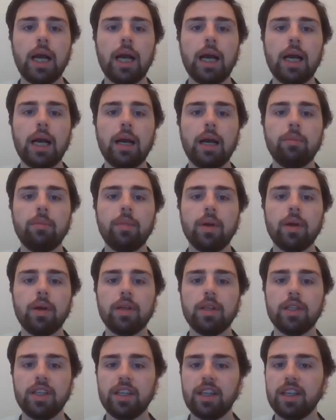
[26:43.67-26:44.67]
and
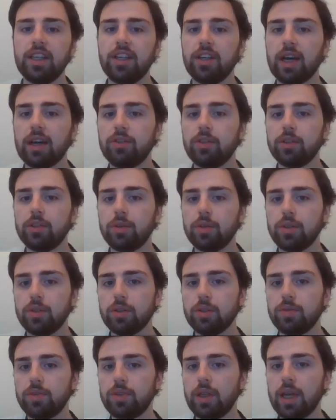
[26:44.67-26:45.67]
then you have your
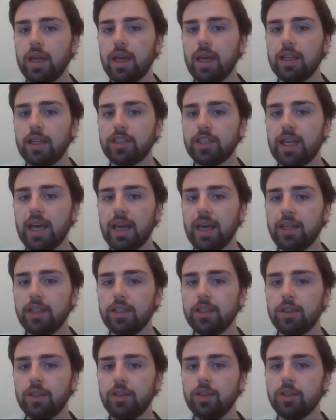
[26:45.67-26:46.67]
sort of
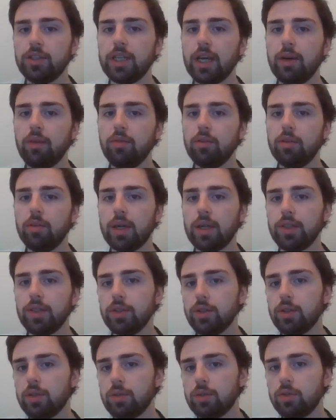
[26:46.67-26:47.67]
education. Your general and
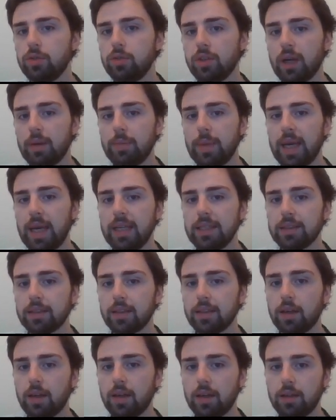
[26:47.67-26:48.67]
your all campaigns
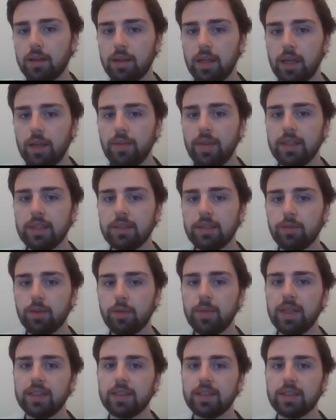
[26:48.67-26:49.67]
are this, from
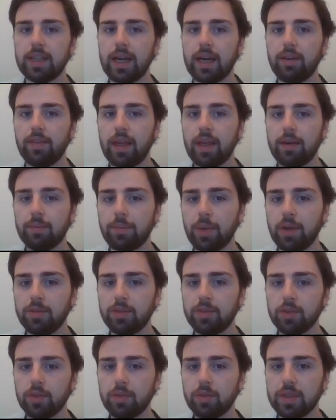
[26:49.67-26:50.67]
this account they're both
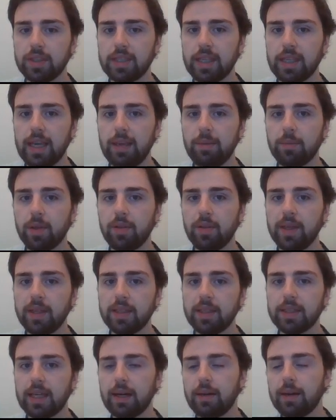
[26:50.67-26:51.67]
sort of the same, but
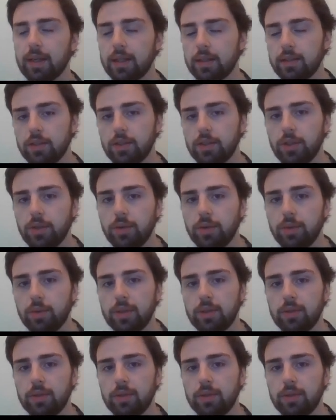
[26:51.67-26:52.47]
this account had two